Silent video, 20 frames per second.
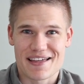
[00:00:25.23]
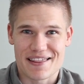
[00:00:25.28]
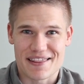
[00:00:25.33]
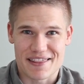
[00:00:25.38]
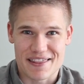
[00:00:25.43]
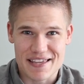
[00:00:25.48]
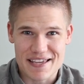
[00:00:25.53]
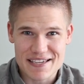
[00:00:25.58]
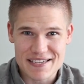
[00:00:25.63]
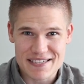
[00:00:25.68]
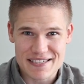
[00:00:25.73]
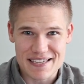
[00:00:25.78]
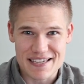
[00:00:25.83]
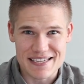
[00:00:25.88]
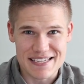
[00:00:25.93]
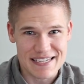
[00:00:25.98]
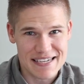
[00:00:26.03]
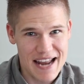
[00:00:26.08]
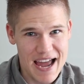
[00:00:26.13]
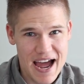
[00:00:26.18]
This
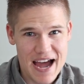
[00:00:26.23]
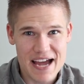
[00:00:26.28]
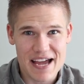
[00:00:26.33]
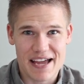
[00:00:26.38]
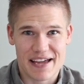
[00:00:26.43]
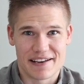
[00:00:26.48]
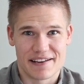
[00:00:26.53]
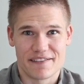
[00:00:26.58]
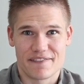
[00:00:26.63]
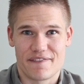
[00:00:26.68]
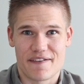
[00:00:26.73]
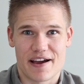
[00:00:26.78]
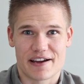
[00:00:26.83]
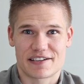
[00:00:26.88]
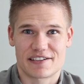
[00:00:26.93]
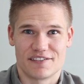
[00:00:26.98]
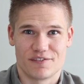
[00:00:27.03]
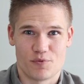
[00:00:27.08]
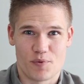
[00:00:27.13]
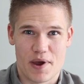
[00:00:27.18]
is not an
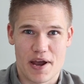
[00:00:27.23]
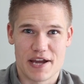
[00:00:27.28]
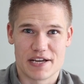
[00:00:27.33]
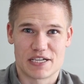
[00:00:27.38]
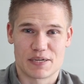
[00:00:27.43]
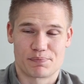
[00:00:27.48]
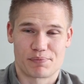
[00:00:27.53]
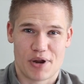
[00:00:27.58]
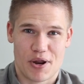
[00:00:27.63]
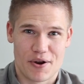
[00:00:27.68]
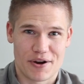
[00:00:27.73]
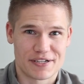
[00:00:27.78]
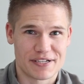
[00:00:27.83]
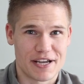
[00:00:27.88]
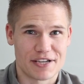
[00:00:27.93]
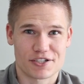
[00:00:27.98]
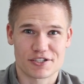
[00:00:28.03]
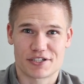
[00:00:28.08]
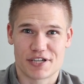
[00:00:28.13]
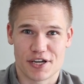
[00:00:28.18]
effective way to
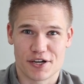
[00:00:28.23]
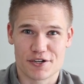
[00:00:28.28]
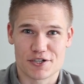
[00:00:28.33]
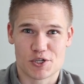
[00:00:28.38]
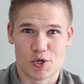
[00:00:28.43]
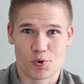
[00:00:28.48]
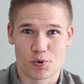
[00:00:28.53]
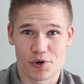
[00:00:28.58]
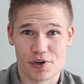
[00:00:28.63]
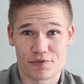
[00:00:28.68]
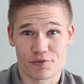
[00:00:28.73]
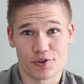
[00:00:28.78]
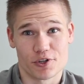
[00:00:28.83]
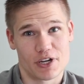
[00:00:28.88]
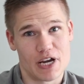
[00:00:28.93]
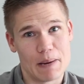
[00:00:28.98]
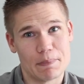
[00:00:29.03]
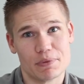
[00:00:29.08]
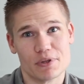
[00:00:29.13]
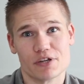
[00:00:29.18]
prioritize your territory for
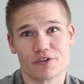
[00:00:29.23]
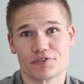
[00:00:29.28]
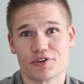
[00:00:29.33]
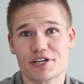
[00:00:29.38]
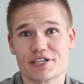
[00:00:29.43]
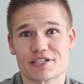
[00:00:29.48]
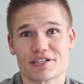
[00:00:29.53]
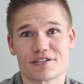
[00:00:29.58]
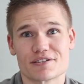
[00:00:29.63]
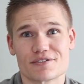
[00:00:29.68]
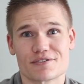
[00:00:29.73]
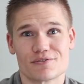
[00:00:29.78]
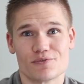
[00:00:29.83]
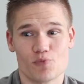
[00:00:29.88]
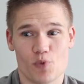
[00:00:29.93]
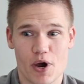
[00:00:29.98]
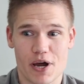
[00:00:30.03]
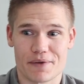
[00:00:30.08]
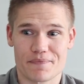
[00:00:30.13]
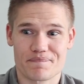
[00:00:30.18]
a couple of reasons.
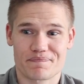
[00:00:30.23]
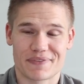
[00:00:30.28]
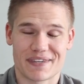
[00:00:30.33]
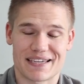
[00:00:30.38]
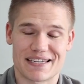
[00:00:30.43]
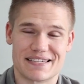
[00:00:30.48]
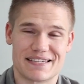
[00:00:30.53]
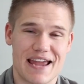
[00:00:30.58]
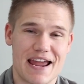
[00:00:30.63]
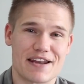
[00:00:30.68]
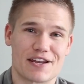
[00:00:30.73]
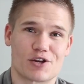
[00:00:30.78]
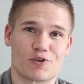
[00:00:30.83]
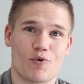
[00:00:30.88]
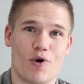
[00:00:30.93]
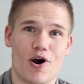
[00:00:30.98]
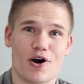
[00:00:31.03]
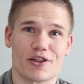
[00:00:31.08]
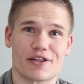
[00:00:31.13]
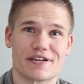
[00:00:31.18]
One, data
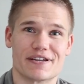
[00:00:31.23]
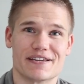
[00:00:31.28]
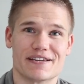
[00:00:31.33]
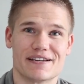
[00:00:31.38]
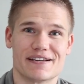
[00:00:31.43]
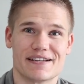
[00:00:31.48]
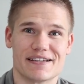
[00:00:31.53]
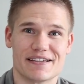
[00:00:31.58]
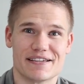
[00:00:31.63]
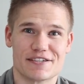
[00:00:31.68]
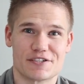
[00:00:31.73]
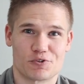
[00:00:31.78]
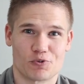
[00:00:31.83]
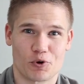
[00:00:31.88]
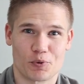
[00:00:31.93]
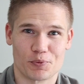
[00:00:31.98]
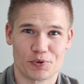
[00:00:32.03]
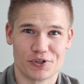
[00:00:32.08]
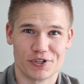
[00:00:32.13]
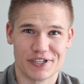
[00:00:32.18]
quality is
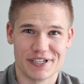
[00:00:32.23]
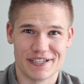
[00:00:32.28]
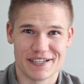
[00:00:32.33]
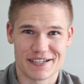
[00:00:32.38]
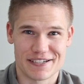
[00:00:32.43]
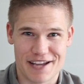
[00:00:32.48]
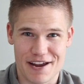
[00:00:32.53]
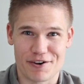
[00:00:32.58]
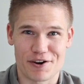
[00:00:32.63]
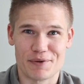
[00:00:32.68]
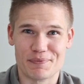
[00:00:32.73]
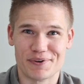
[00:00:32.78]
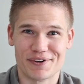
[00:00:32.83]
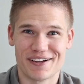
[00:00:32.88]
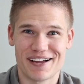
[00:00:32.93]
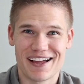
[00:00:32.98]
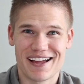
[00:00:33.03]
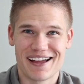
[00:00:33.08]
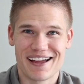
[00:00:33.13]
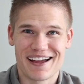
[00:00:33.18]
normally
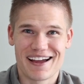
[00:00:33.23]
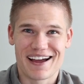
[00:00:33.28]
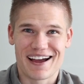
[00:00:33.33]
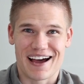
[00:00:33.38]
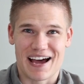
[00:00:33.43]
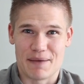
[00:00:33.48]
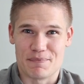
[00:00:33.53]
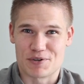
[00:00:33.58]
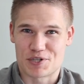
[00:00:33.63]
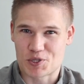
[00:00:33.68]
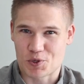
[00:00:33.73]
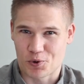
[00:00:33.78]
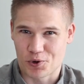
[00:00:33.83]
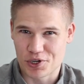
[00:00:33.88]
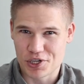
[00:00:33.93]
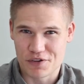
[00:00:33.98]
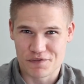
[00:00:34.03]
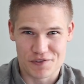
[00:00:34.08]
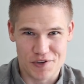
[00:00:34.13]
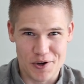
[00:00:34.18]
terrible. I'm sure
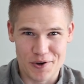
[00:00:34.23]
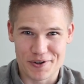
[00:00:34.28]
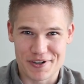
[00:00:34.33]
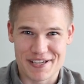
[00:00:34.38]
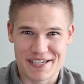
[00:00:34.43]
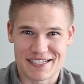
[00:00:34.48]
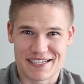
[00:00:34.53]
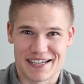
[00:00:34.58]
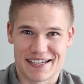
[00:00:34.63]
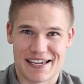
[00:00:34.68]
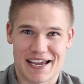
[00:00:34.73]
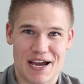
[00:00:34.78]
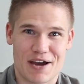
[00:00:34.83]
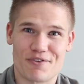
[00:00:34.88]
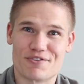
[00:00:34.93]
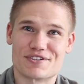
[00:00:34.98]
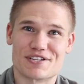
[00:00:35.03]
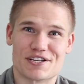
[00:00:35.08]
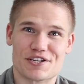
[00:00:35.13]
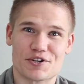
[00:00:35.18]
you've noticed
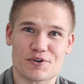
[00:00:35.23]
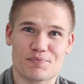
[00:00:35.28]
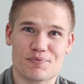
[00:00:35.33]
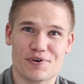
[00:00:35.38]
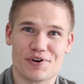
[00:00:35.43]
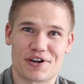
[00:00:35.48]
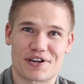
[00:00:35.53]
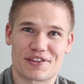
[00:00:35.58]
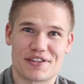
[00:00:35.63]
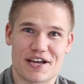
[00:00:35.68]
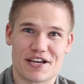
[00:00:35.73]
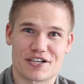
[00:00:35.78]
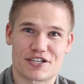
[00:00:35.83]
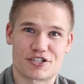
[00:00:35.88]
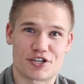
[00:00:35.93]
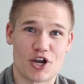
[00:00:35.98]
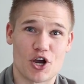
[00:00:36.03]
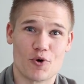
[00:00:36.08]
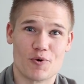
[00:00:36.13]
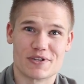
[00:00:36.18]
accounts in your book that
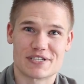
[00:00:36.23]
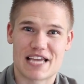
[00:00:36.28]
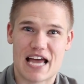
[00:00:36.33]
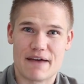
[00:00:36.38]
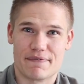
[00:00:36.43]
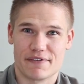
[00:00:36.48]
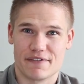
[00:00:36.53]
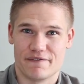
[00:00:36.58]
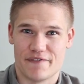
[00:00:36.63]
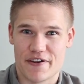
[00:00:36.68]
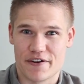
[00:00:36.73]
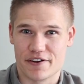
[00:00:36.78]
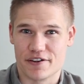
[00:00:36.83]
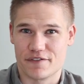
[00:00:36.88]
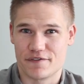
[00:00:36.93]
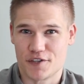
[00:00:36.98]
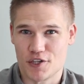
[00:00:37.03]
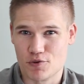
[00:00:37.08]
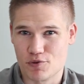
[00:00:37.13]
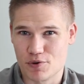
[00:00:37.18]
show us having very
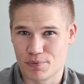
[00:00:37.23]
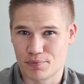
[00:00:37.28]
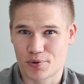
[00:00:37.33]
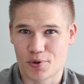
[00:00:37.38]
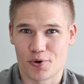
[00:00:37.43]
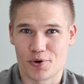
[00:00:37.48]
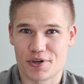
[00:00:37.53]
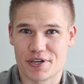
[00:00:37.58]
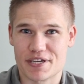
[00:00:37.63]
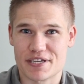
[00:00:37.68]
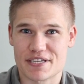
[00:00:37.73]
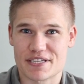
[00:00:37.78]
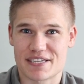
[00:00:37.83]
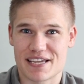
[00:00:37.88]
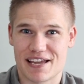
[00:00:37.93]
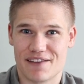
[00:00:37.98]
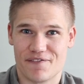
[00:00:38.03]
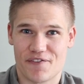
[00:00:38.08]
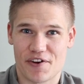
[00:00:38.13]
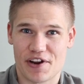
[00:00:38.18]
few employees
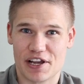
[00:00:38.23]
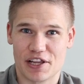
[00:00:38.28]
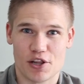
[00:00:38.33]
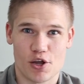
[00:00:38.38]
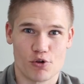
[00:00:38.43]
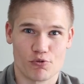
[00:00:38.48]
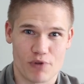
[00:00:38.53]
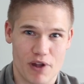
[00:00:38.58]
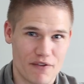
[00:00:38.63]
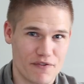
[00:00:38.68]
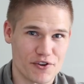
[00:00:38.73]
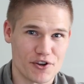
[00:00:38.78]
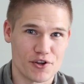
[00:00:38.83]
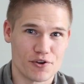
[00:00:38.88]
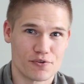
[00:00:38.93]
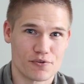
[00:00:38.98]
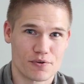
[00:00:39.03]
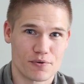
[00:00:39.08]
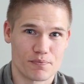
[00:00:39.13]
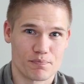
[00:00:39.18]
and very low
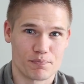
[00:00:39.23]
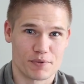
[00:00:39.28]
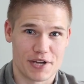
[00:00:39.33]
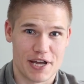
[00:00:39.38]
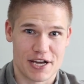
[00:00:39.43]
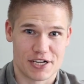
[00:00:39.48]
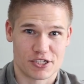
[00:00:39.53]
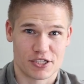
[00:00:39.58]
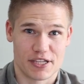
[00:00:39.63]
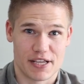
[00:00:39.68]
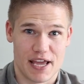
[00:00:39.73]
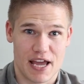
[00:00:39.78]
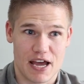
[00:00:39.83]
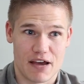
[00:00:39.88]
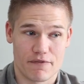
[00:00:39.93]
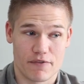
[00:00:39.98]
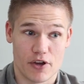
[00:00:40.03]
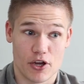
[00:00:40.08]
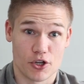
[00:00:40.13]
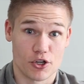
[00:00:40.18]
revenue, but actually
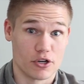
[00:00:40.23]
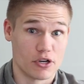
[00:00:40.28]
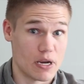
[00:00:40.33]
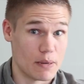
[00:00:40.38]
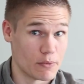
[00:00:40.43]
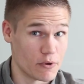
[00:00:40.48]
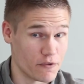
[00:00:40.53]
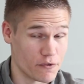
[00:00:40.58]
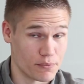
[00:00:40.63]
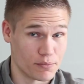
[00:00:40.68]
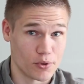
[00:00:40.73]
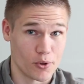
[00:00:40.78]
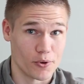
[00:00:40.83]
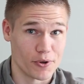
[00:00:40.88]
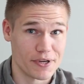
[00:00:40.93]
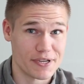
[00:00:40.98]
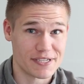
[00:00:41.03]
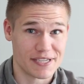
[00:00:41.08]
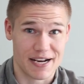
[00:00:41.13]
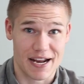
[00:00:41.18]
have a good number of
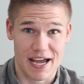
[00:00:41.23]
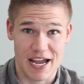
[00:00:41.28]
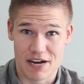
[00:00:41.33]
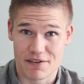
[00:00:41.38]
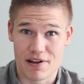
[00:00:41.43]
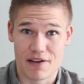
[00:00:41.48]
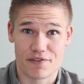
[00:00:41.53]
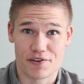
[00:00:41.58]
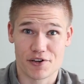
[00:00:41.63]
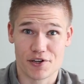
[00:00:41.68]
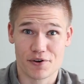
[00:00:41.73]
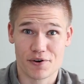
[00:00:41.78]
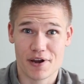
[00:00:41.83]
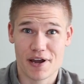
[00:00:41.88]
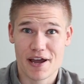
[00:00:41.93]
employees and high revenue.